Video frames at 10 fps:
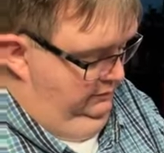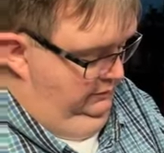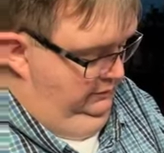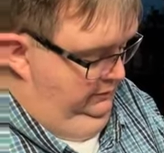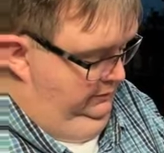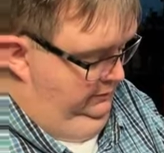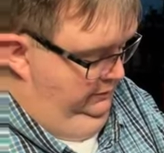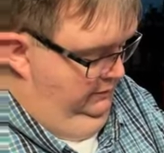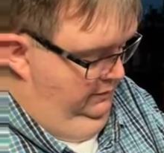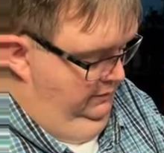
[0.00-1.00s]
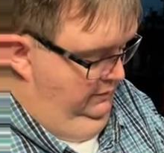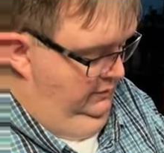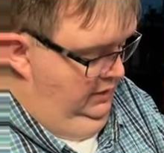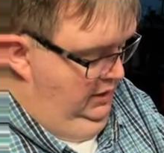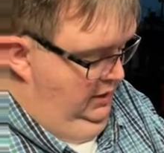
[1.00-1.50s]
regular. Mm-hmm.
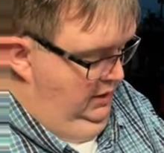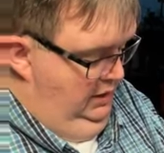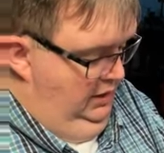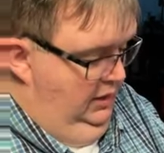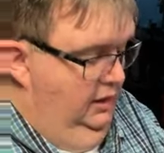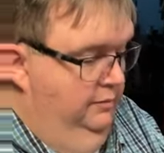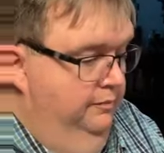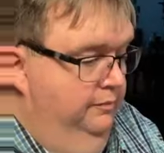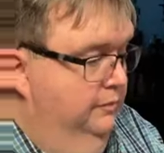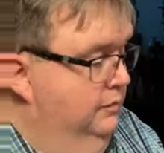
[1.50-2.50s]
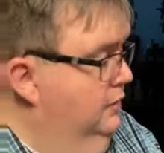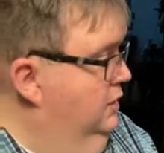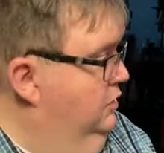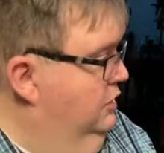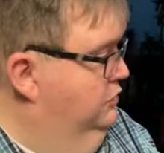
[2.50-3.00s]
And then
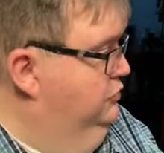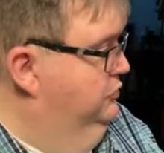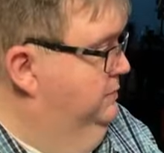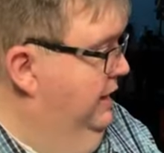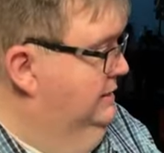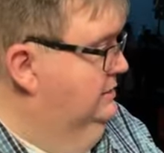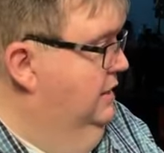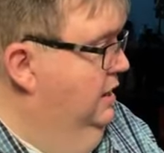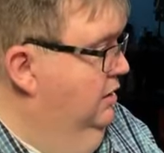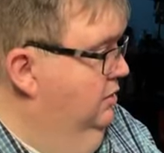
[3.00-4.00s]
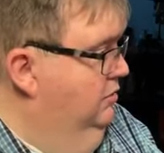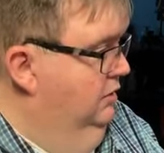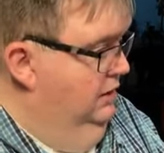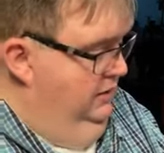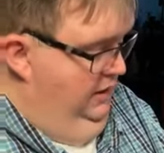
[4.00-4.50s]
you get your paste out
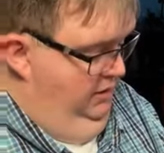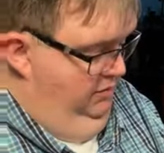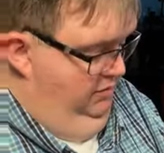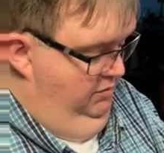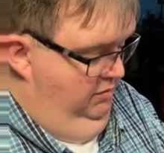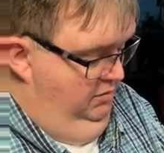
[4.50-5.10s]
or any of that?